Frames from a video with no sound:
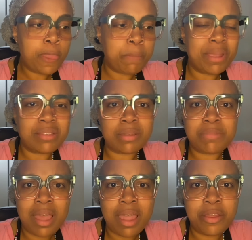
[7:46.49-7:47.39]
because I'm
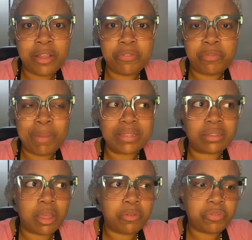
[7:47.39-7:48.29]
tired of
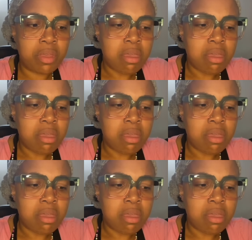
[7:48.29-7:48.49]
myself